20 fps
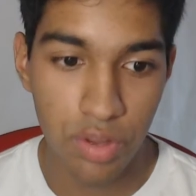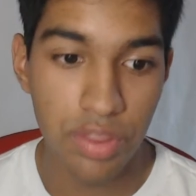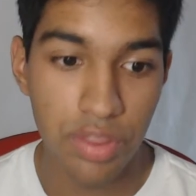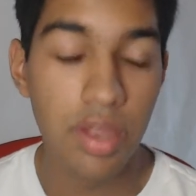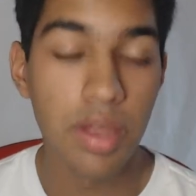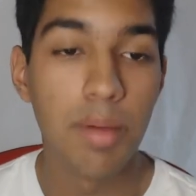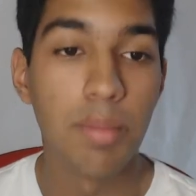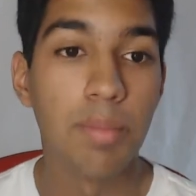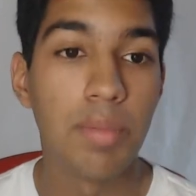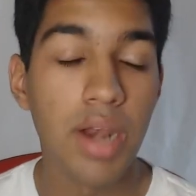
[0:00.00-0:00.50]

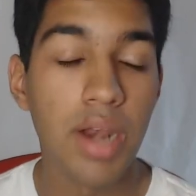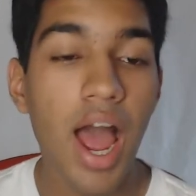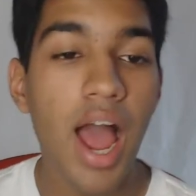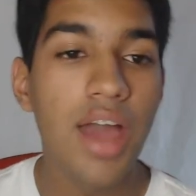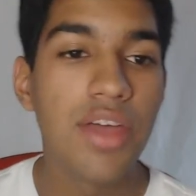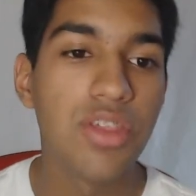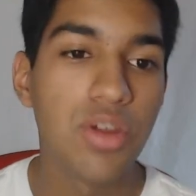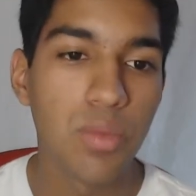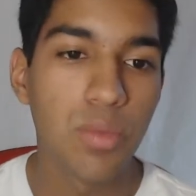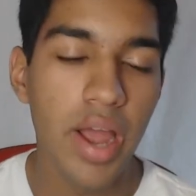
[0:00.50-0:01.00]
But either
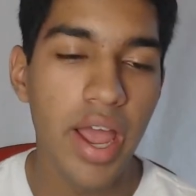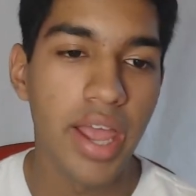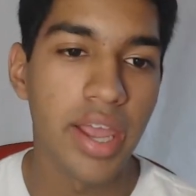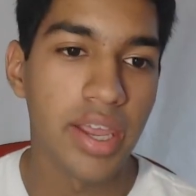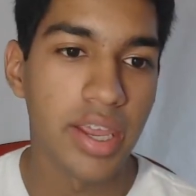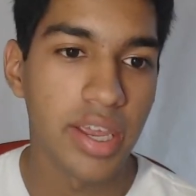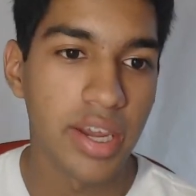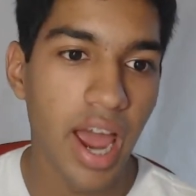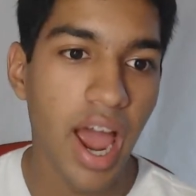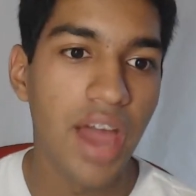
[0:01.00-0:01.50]
way, in
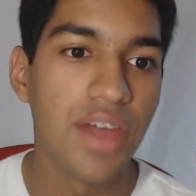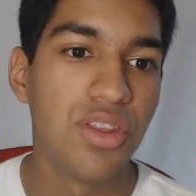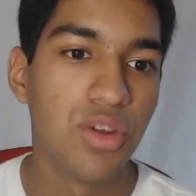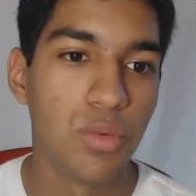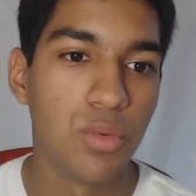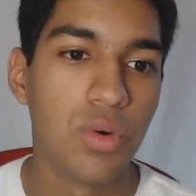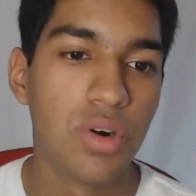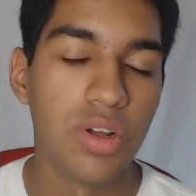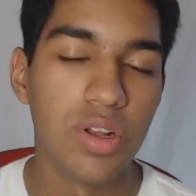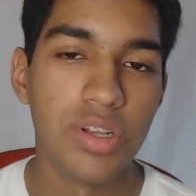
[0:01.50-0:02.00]
either
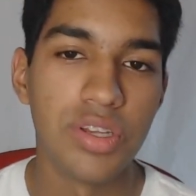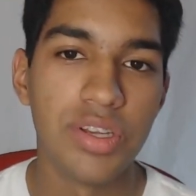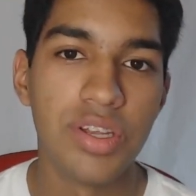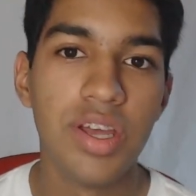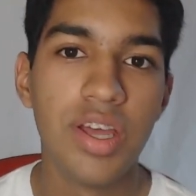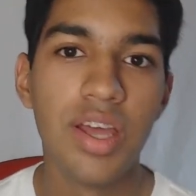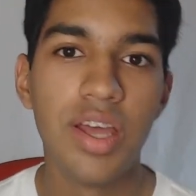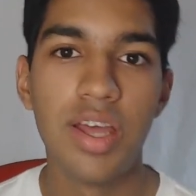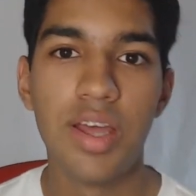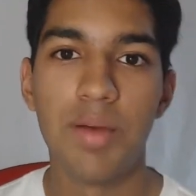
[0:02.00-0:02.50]
world,
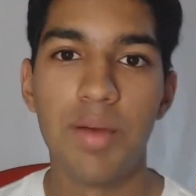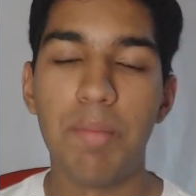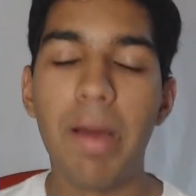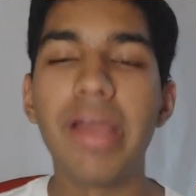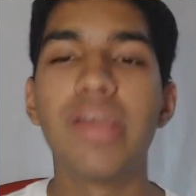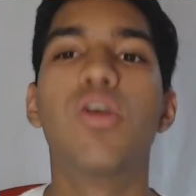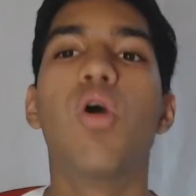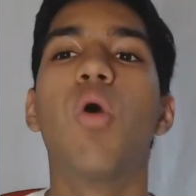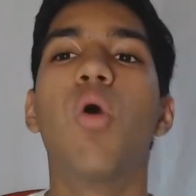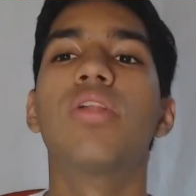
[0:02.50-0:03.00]
my
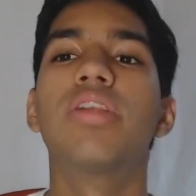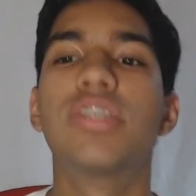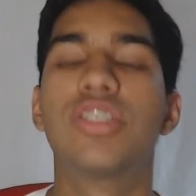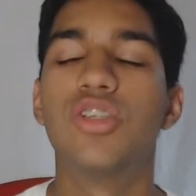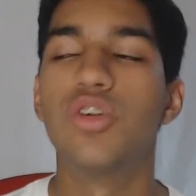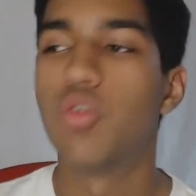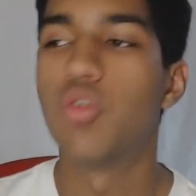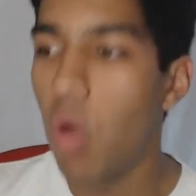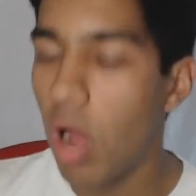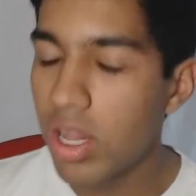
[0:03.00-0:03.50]
goal is to
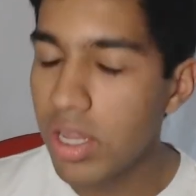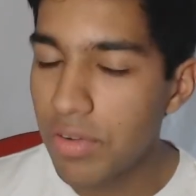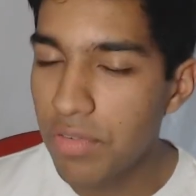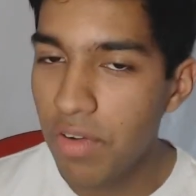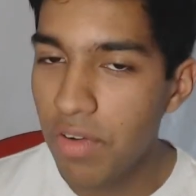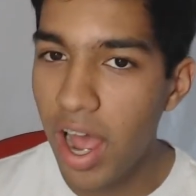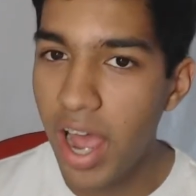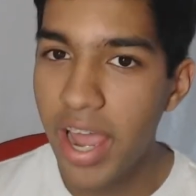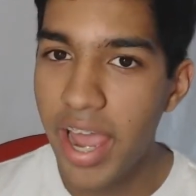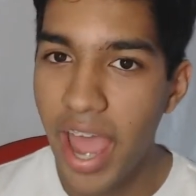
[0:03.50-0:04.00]
qualify
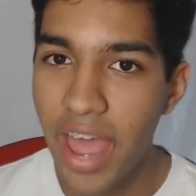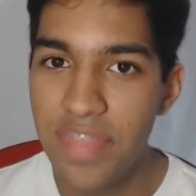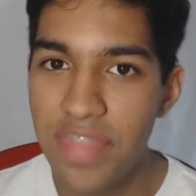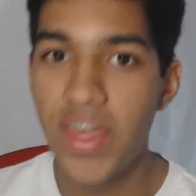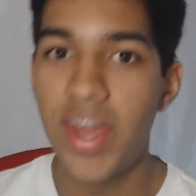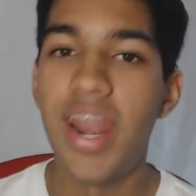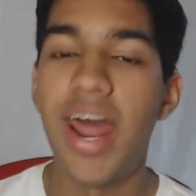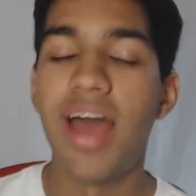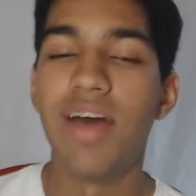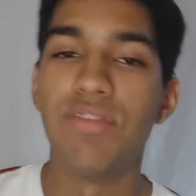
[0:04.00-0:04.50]
and then
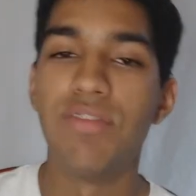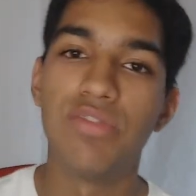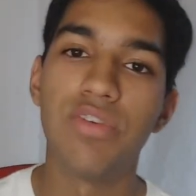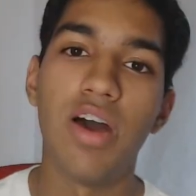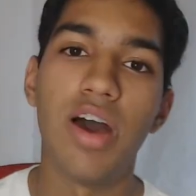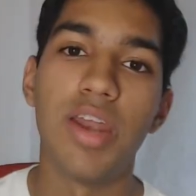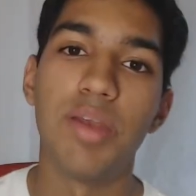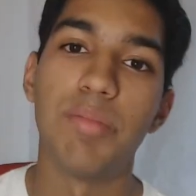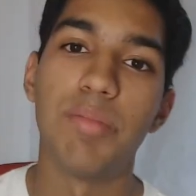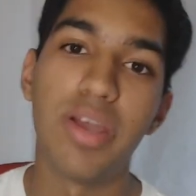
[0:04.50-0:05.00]
have fun.
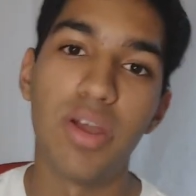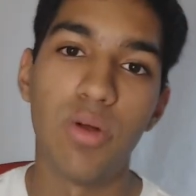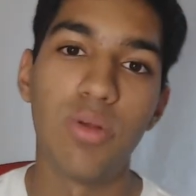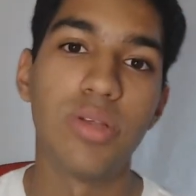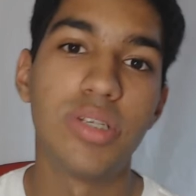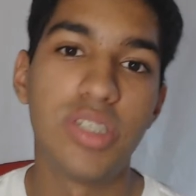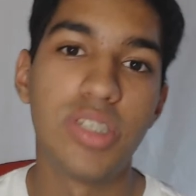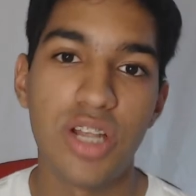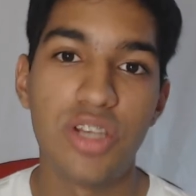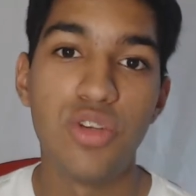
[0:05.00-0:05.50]
My goal is not
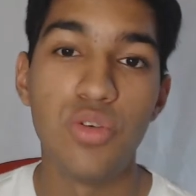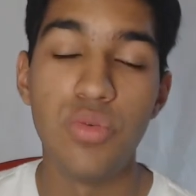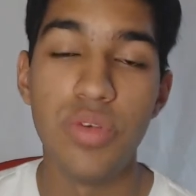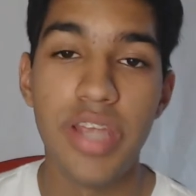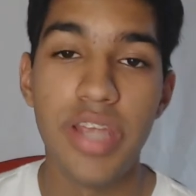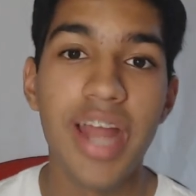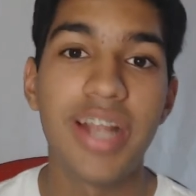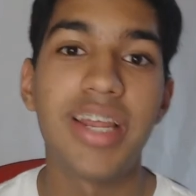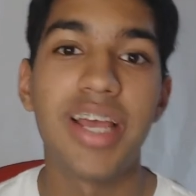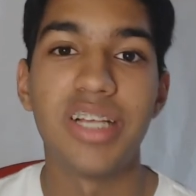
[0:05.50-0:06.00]
to get
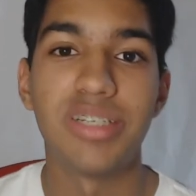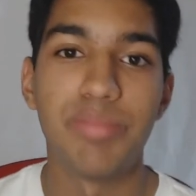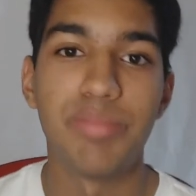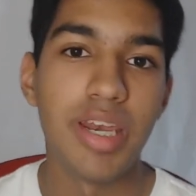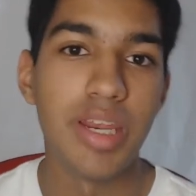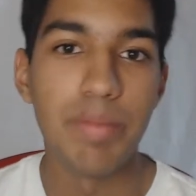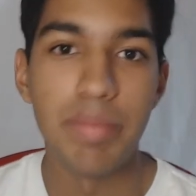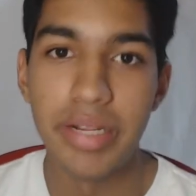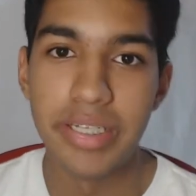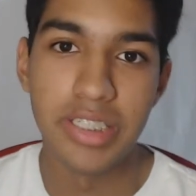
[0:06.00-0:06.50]
as many
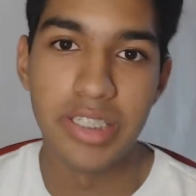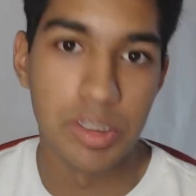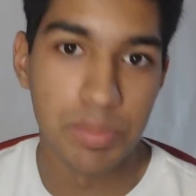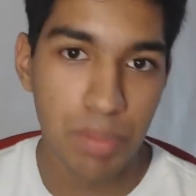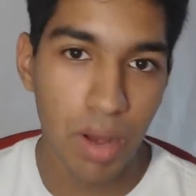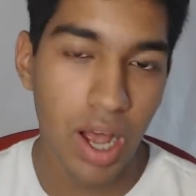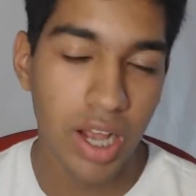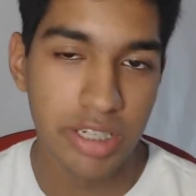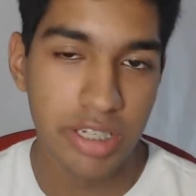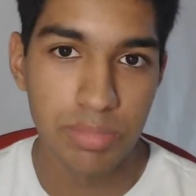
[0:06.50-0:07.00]
bids as
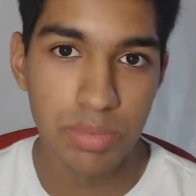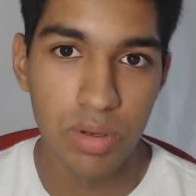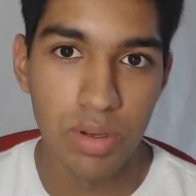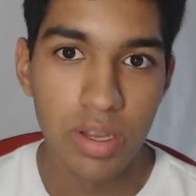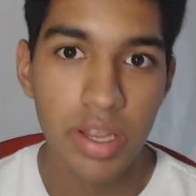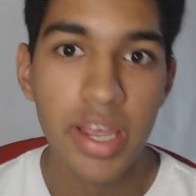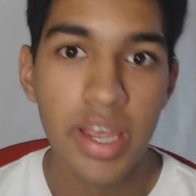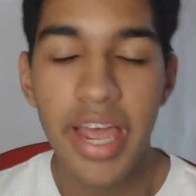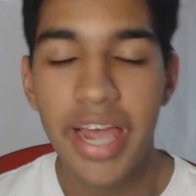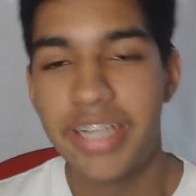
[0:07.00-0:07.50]
possible.
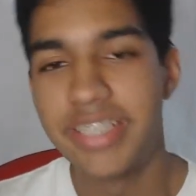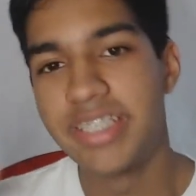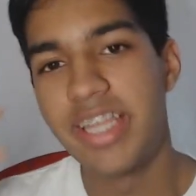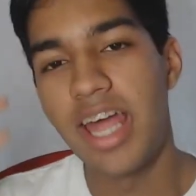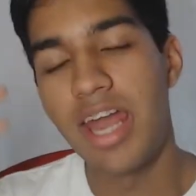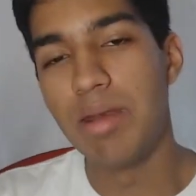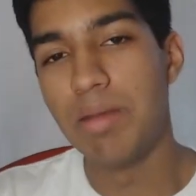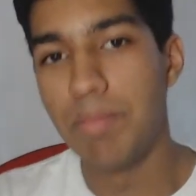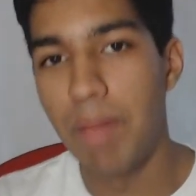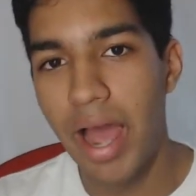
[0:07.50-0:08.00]
It's that
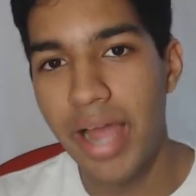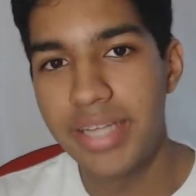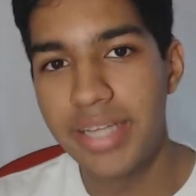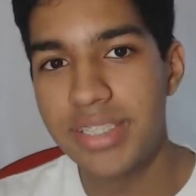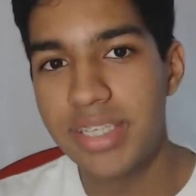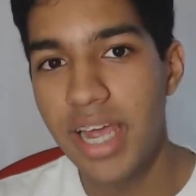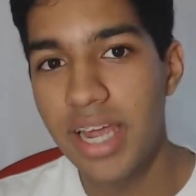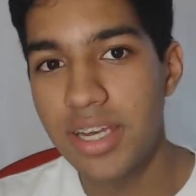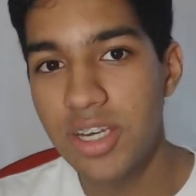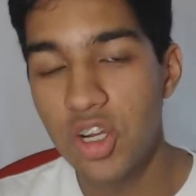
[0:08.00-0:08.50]
mindset,
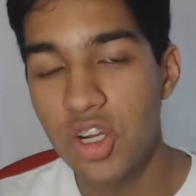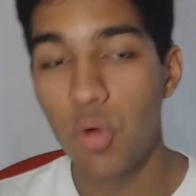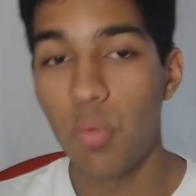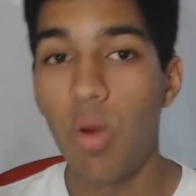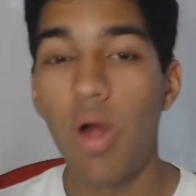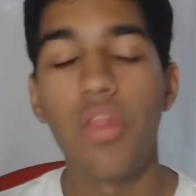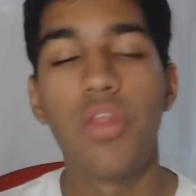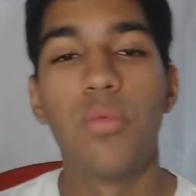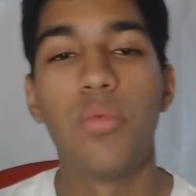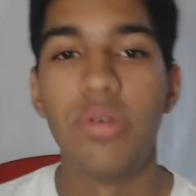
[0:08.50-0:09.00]
while the
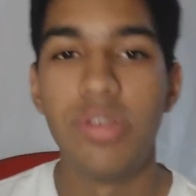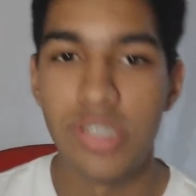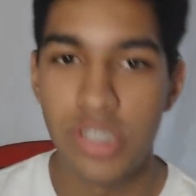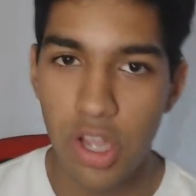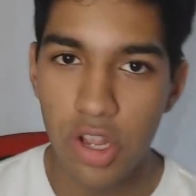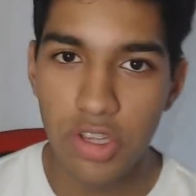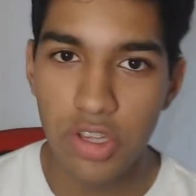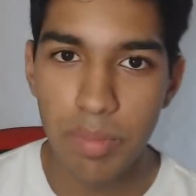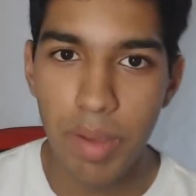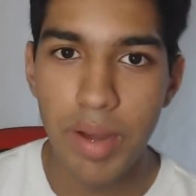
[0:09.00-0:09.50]
result
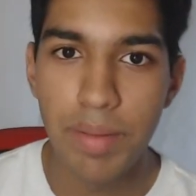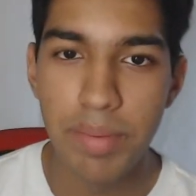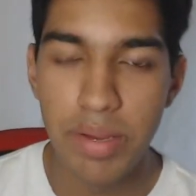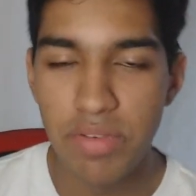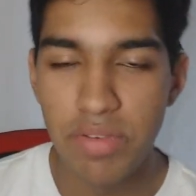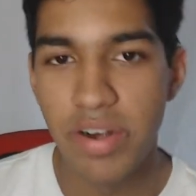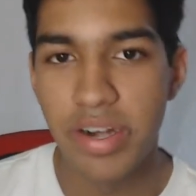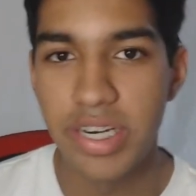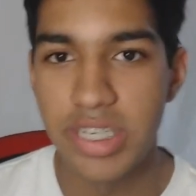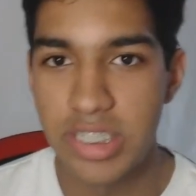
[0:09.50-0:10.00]
might be very
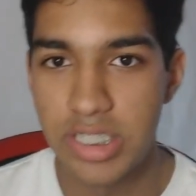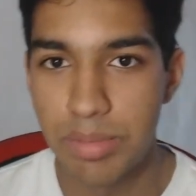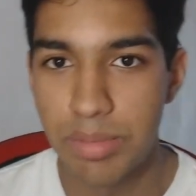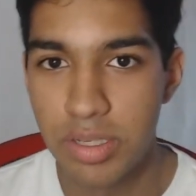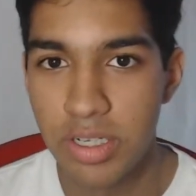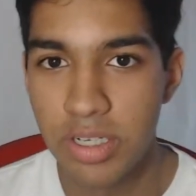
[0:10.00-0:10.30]
similar,